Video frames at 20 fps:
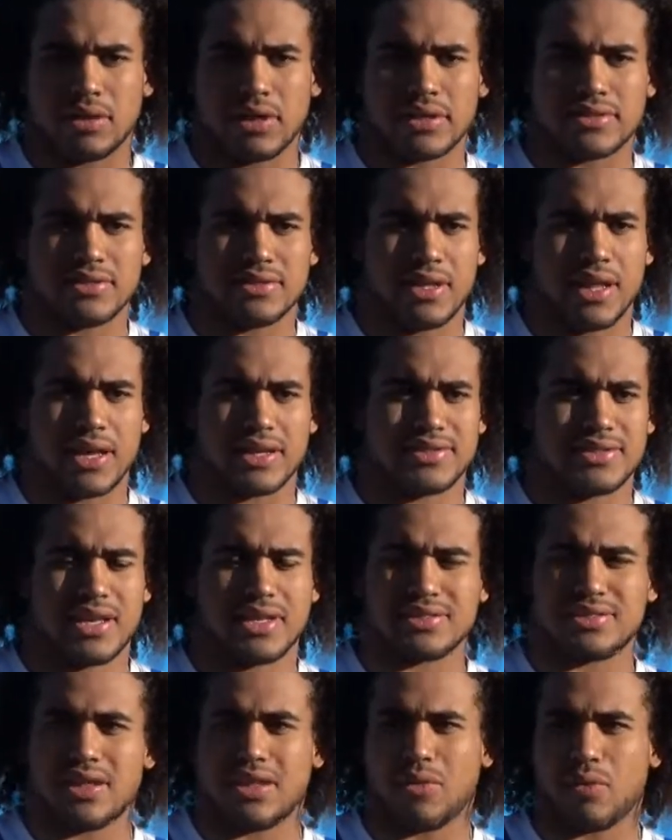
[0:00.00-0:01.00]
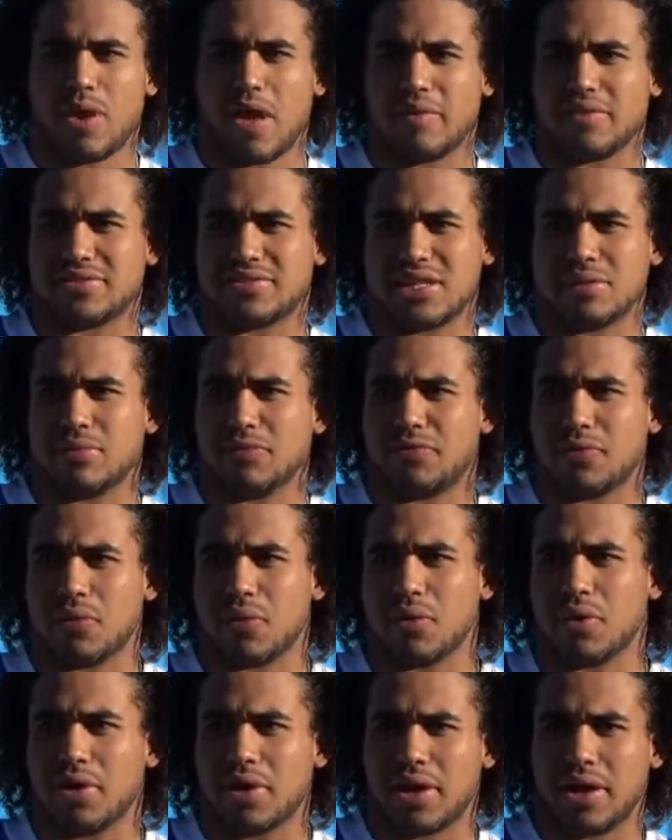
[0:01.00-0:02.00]
it's, like I said, it's nothing we haven't seen
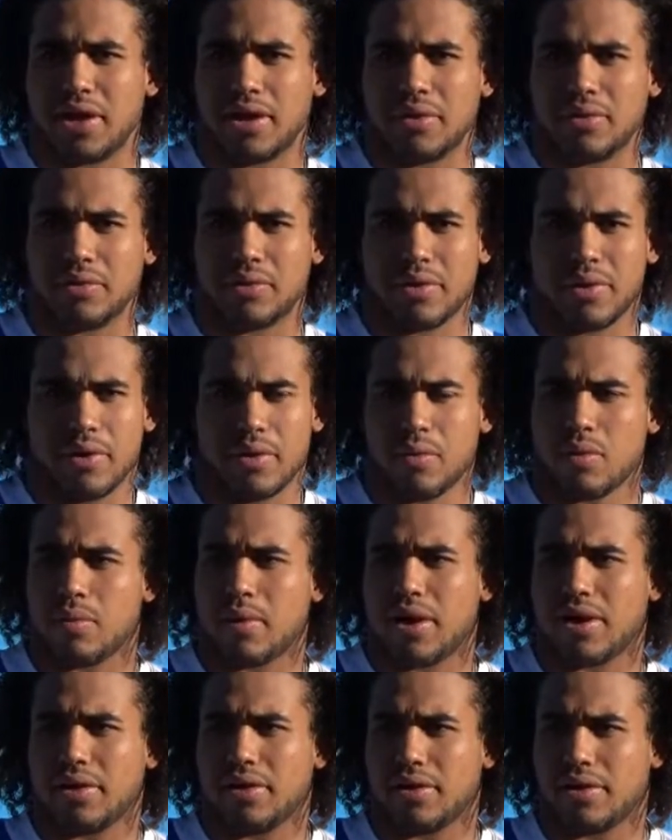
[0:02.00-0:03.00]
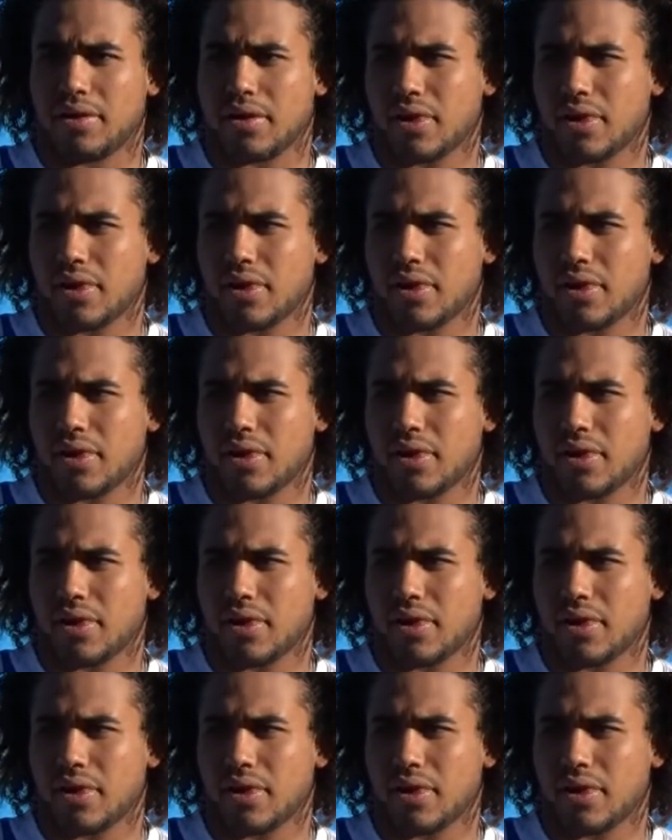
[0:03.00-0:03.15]
before, and we're ready.